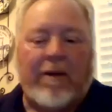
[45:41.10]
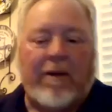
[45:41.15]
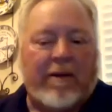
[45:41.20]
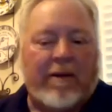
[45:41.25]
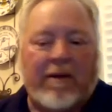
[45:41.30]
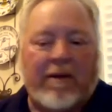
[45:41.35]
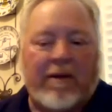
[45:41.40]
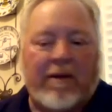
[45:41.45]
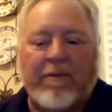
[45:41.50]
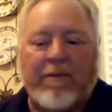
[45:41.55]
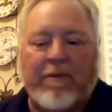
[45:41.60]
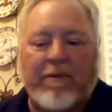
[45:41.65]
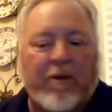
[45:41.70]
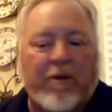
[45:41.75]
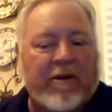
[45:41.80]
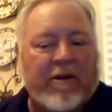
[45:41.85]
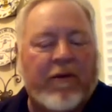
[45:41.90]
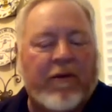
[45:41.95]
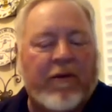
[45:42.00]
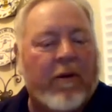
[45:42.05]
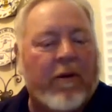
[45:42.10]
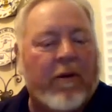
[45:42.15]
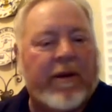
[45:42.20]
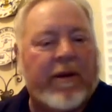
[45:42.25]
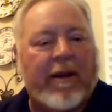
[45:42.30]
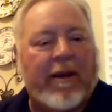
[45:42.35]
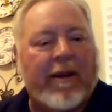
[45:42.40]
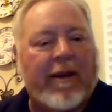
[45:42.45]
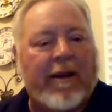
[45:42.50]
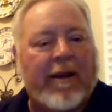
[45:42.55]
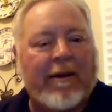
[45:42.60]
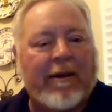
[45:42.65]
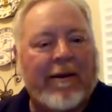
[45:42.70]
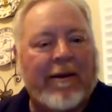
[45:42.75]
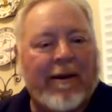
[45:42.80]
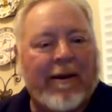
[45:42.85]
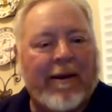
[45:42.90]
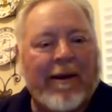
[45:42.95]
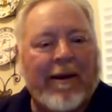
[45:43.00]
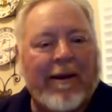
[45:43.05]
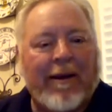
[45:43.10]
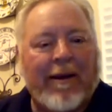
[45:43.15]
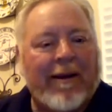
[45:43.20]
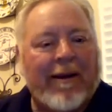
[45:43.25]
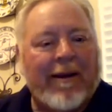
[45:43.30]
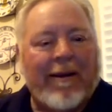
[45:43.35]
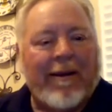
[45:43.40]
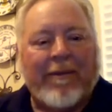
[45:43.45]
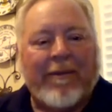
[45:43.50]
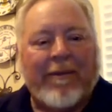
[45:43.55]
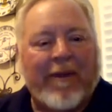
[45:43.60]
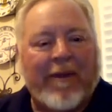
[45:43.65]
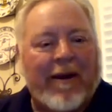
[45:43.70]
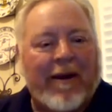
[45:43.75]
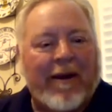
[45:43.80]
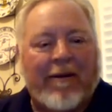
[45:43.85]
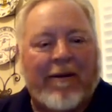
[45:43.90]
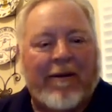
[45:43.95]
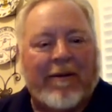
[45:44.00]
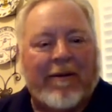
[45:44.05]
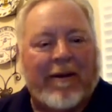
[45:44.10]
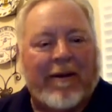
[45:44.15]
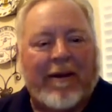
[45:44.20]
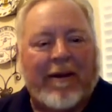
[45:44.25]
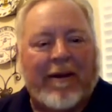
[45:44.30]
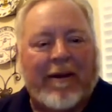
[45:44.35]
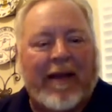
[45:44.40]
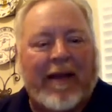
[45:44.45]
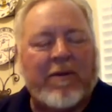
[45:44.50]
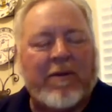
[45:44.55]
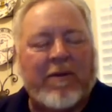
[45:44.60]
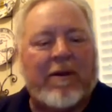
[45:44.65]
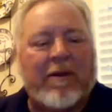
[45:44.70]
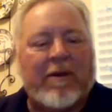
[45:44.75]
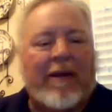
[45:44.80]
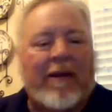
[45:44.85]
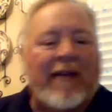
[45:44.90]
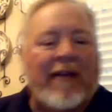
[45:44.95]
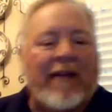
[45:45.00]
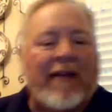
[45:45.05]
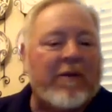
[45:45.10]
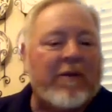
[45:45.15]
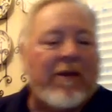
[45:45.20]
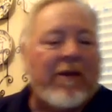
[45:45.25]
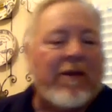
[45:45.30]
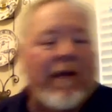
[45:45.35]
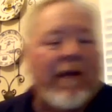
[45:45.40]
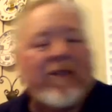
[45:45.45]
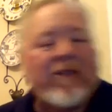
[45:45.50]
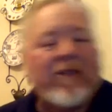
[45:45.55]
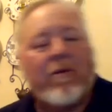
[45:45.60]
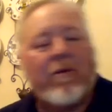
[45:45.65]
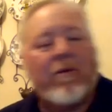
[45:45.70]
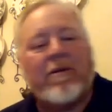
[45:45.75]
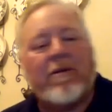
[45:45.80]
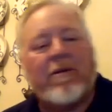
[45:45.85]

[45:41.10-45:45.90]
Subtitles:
does nurture forward thinking. You know, that's what the Grange wants.